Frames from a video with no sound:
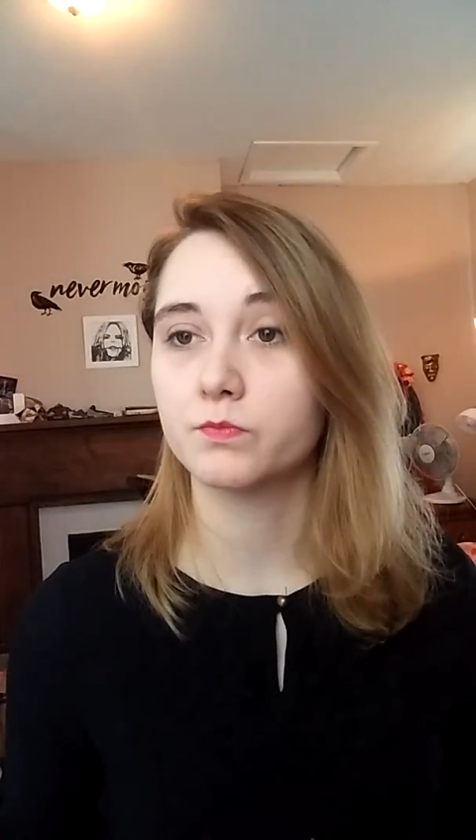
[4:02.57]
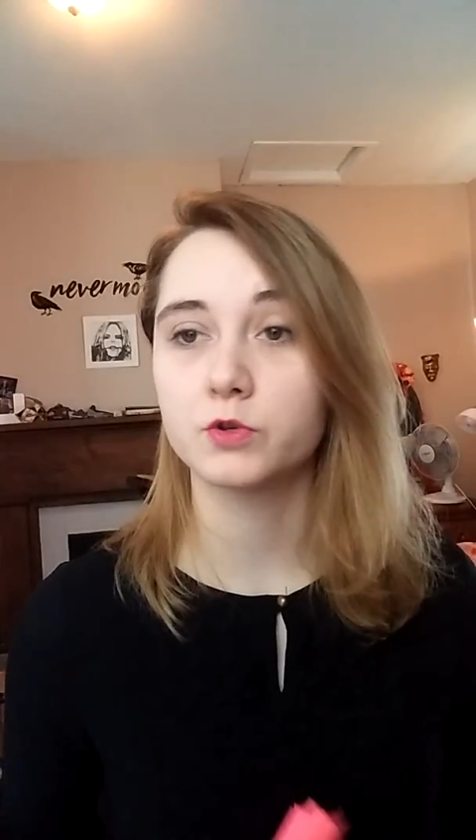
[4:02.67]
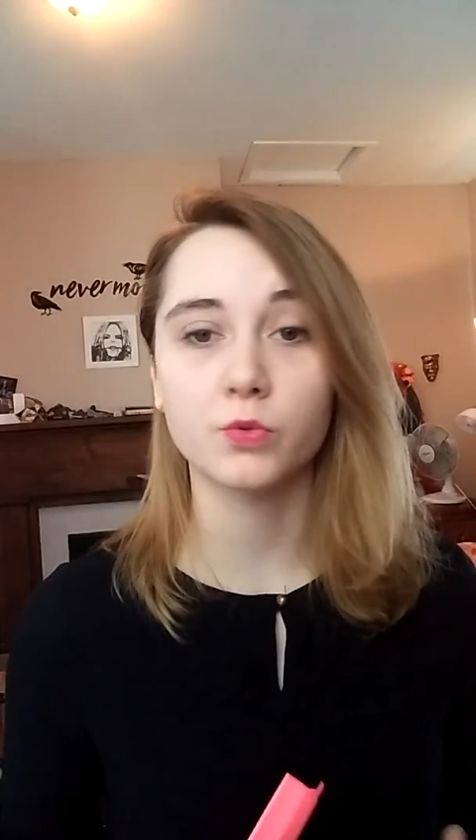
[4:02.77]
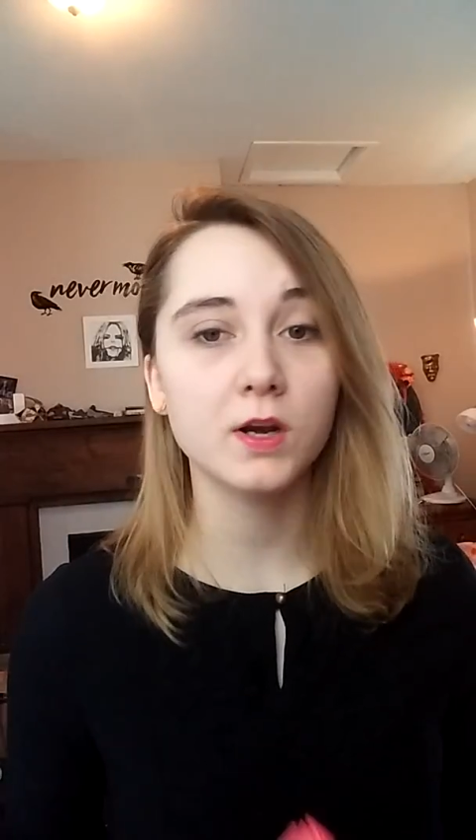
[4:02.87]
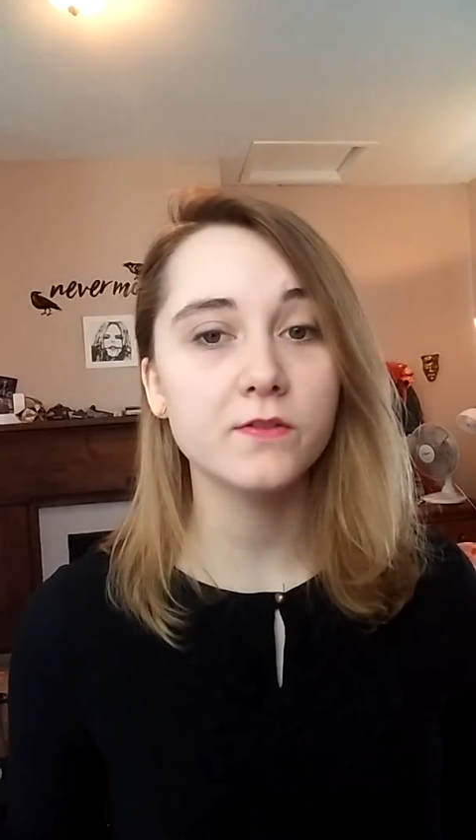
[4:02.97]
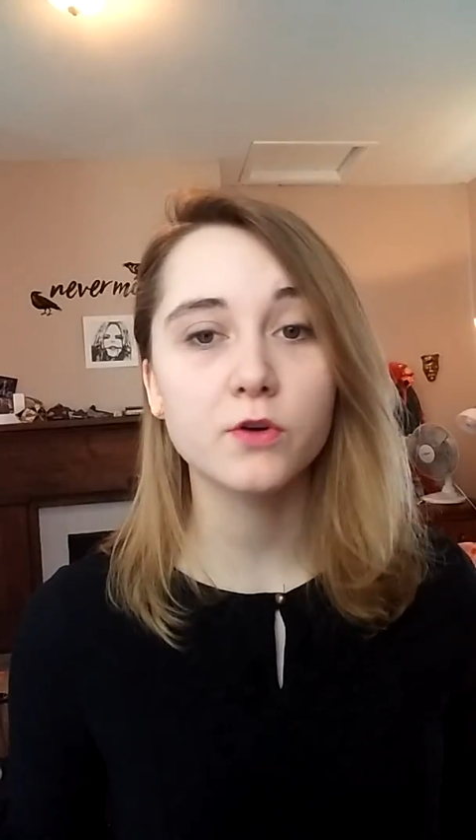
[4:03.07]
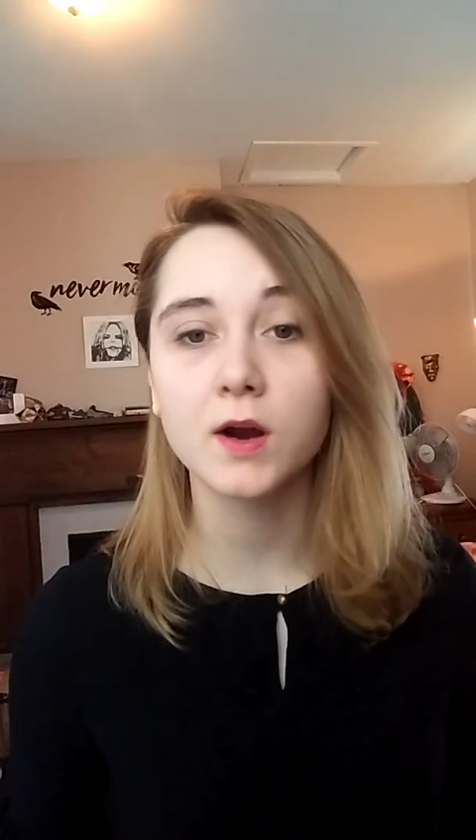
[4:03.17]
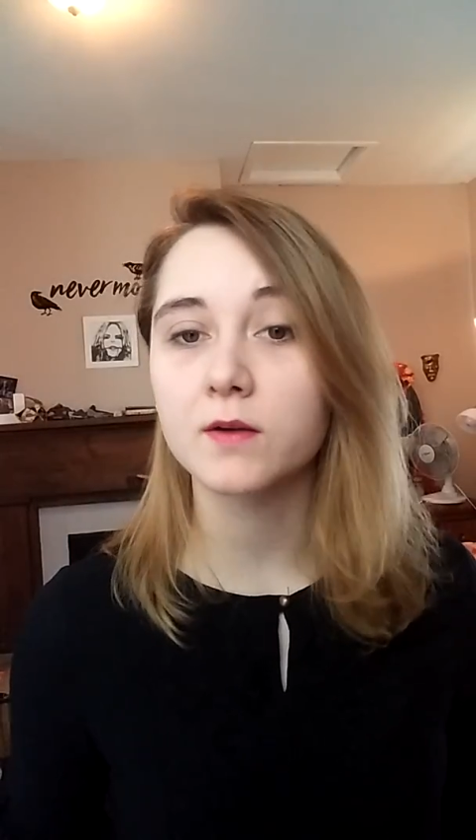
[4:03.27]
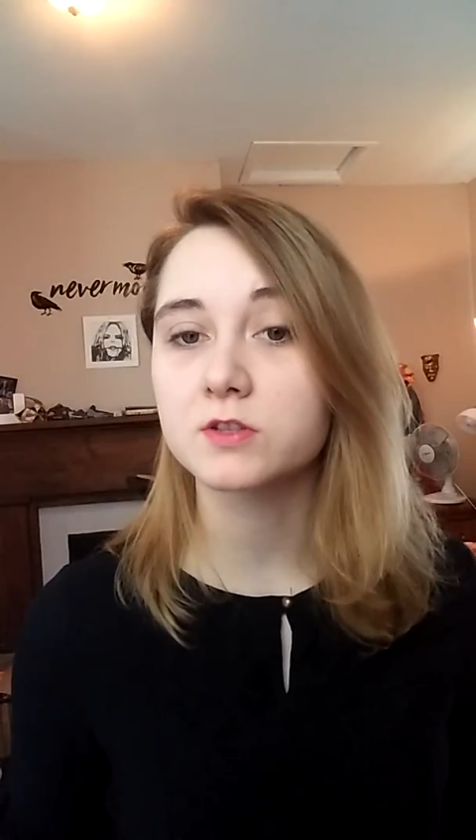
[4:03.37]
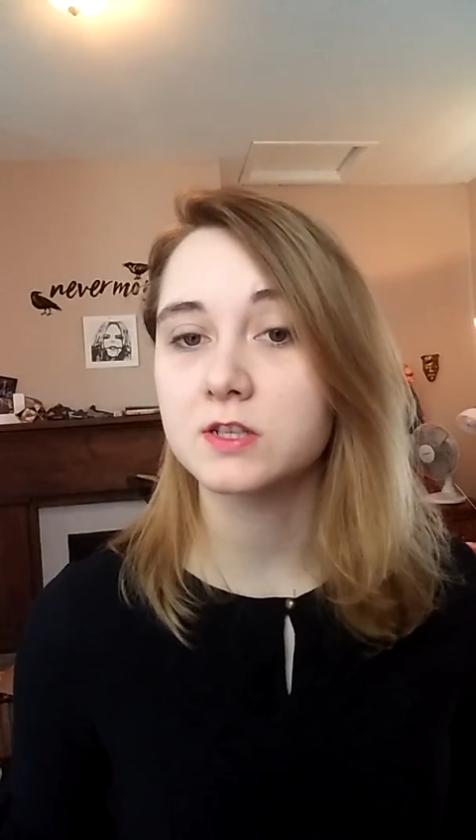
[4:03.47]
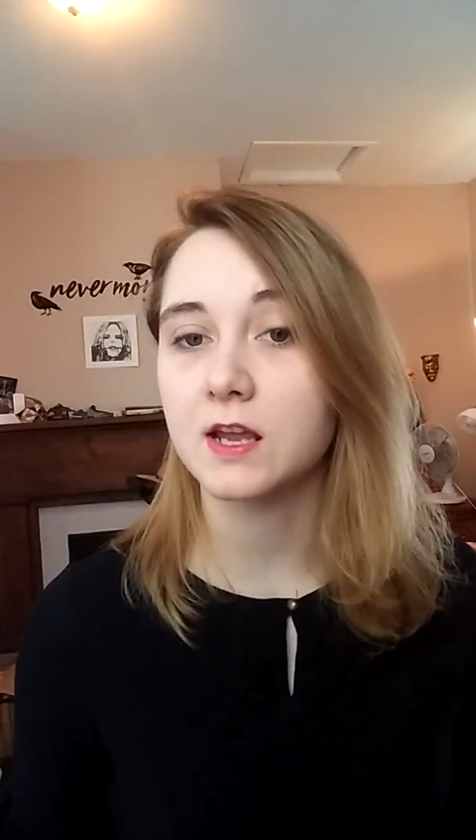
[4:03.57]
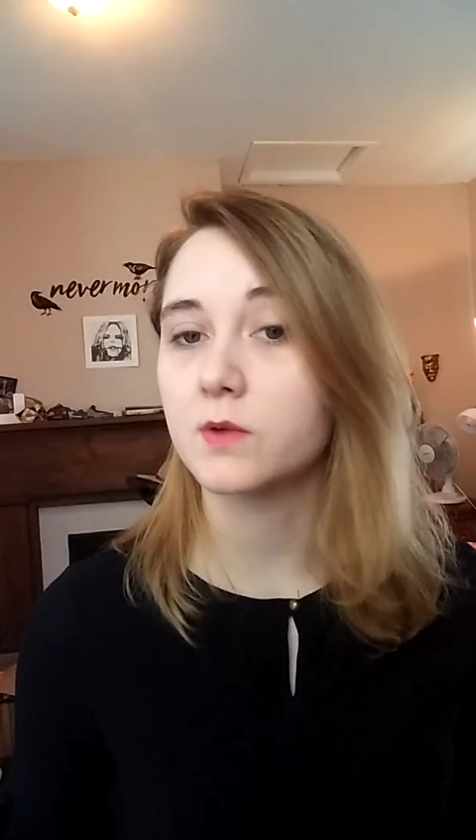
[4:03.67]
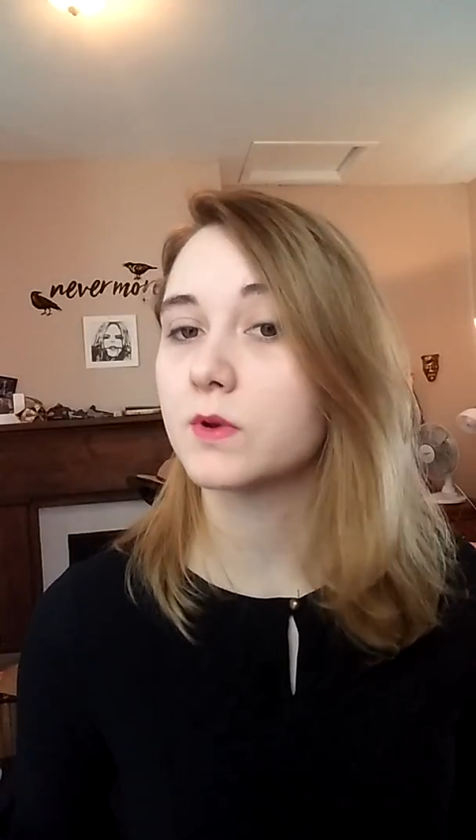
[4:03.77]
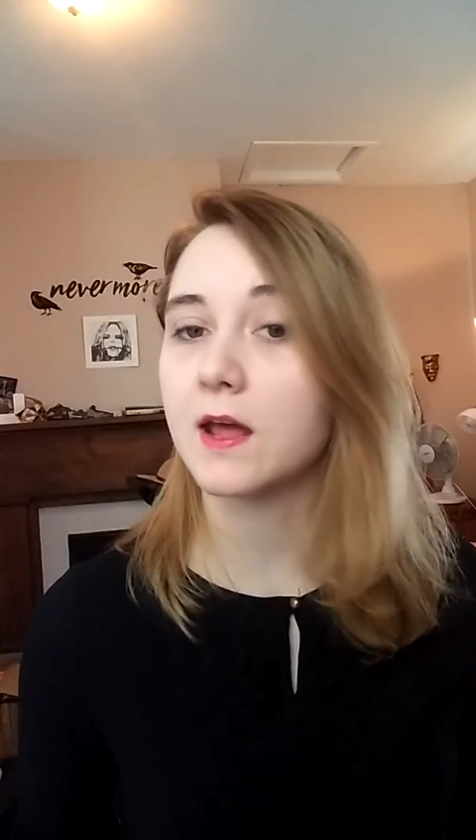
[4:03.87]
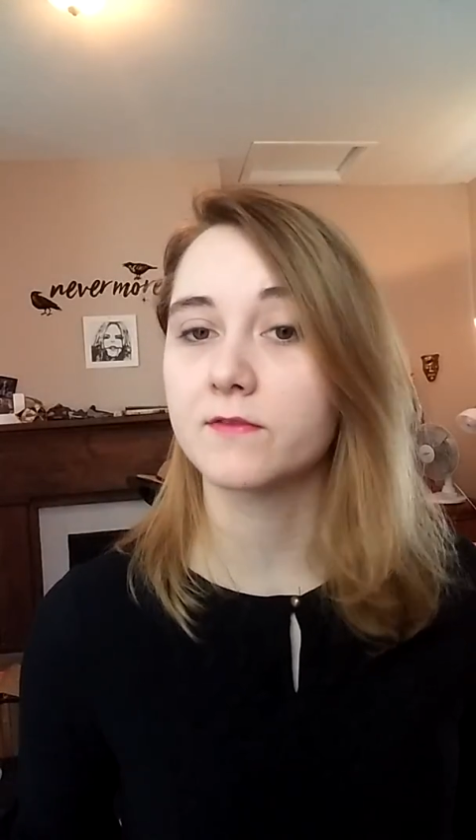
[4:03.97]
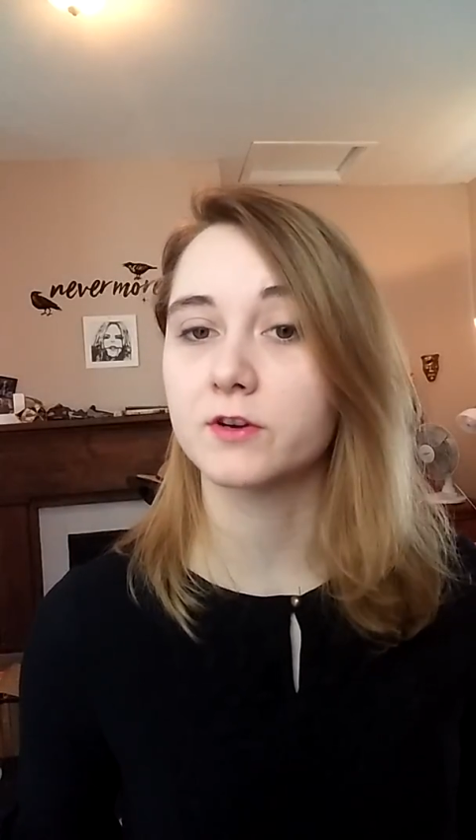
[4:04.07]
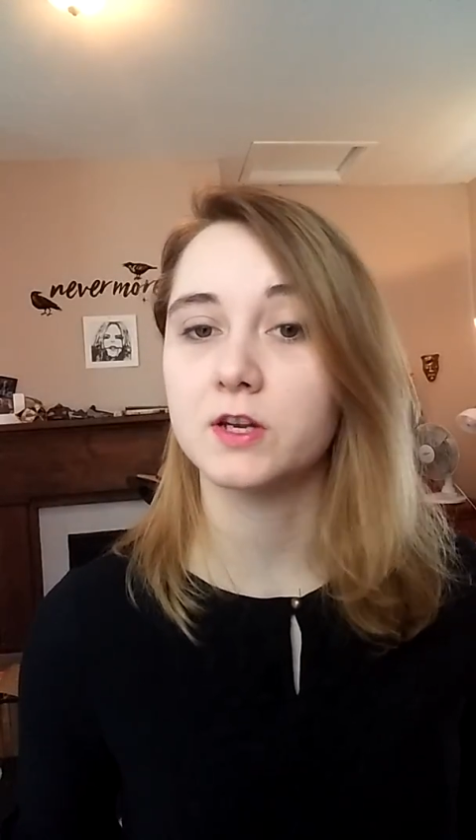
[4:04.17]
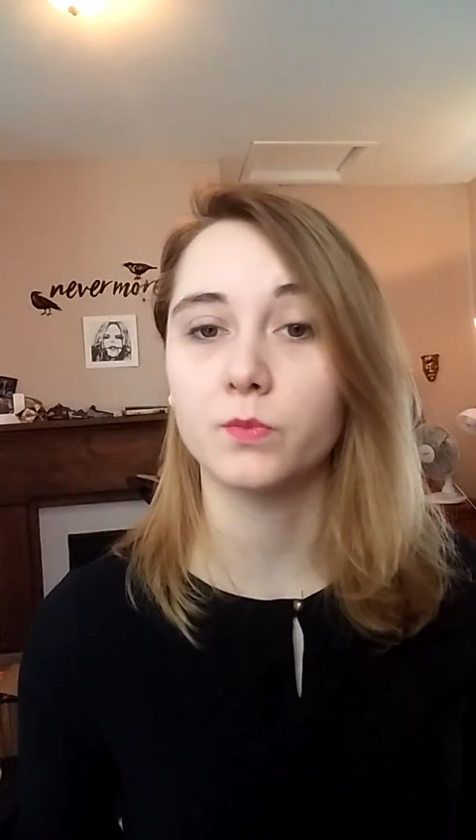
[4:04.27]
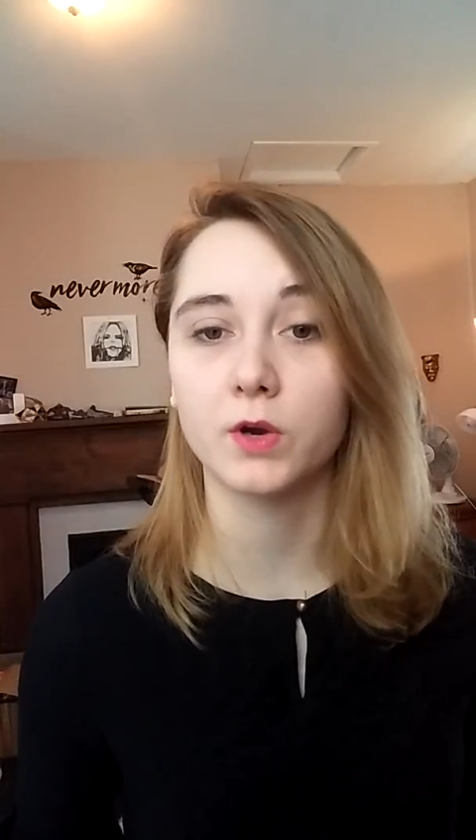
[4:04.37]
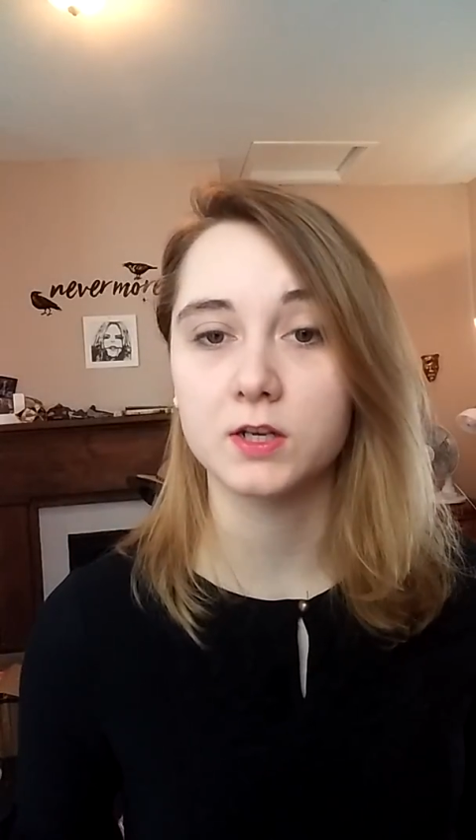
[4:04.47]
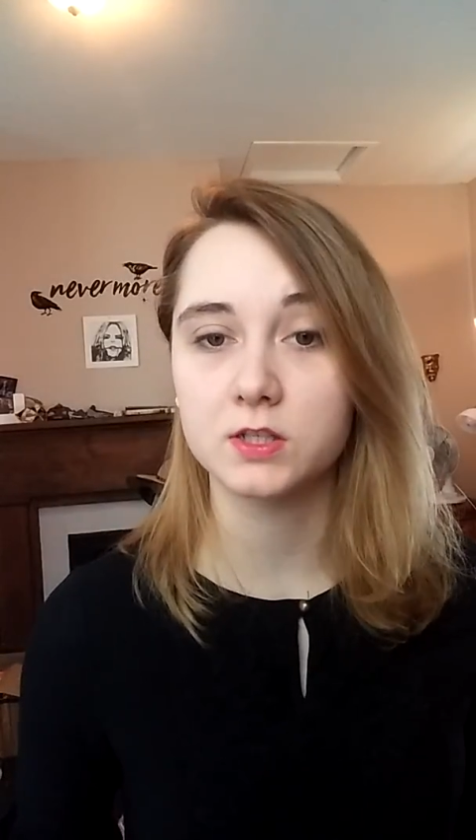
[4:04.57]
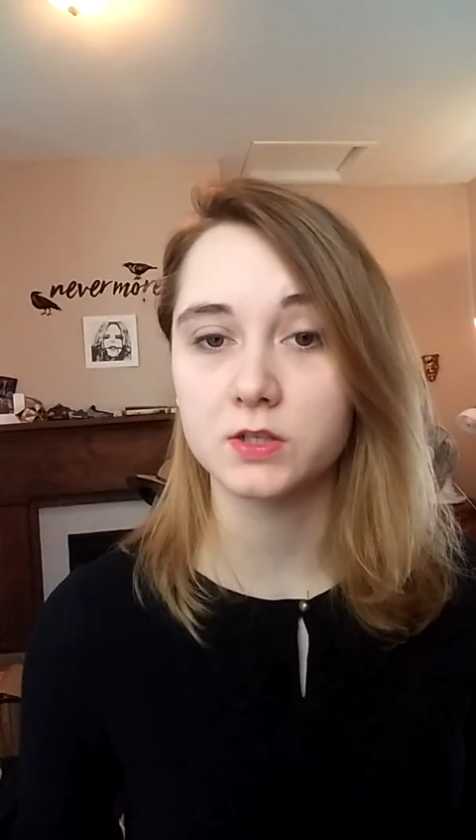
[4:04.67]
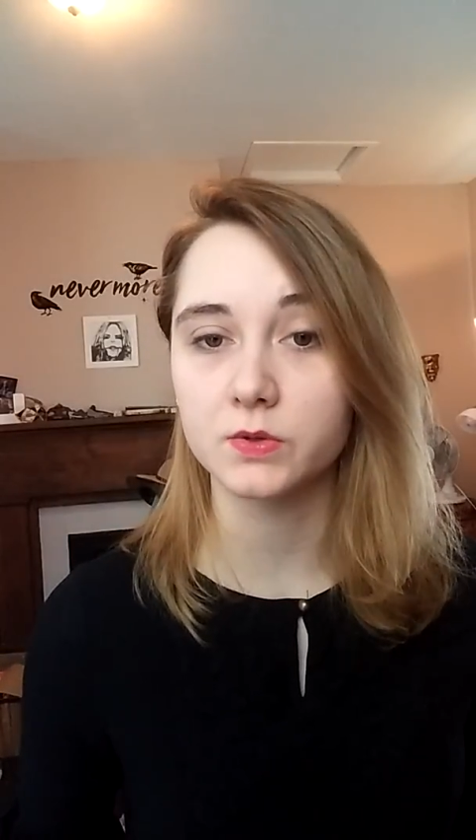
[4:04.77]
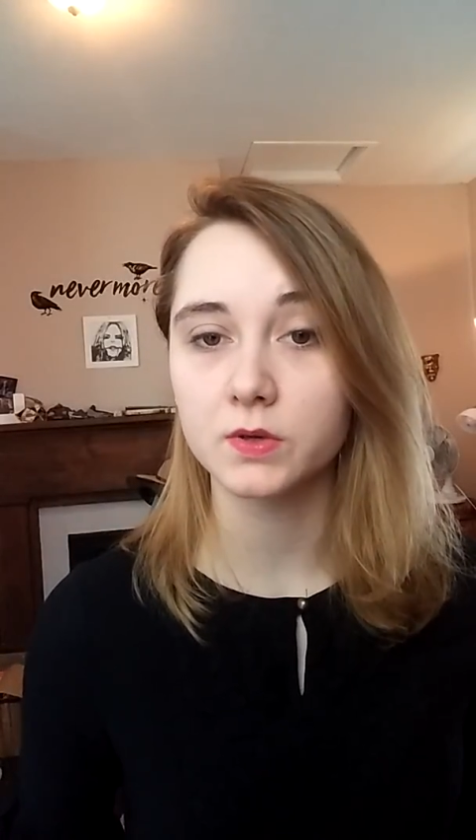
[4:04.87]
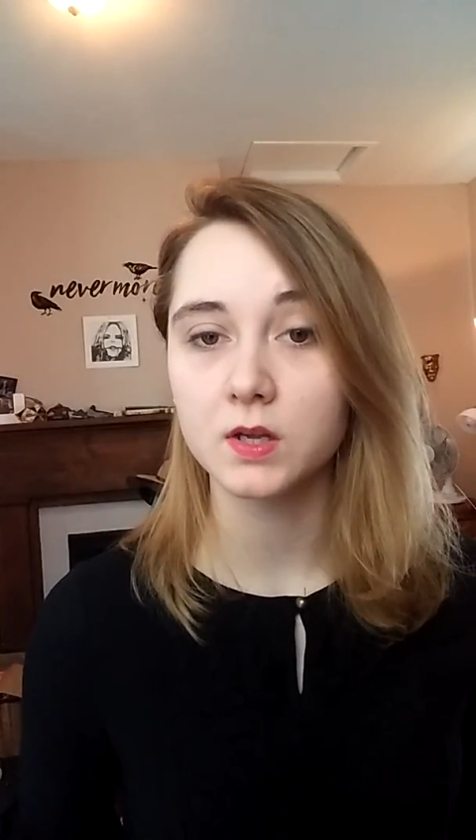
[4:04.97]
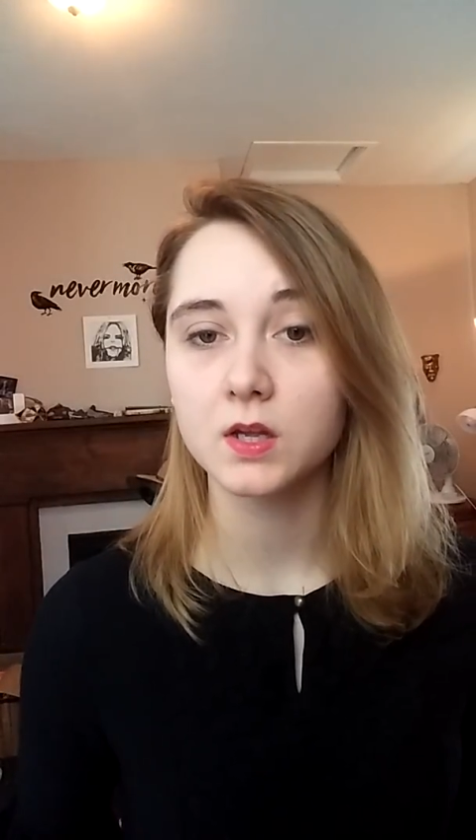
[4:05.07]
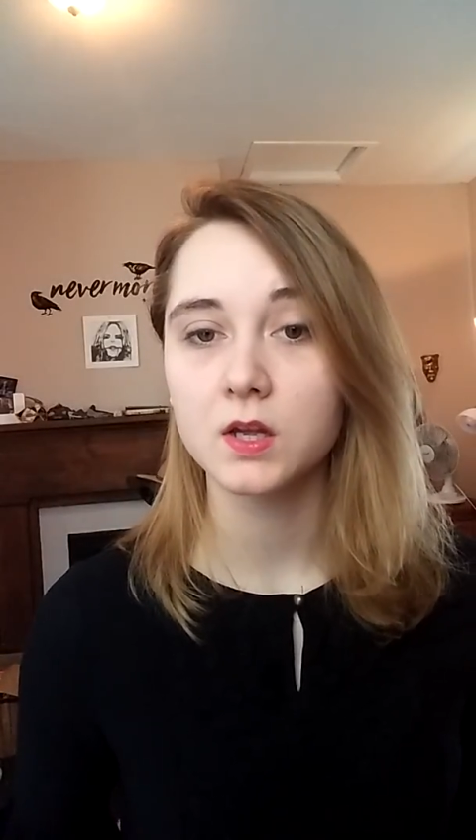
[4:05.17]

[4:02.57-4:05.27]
24 hours a day whenever he wanted to.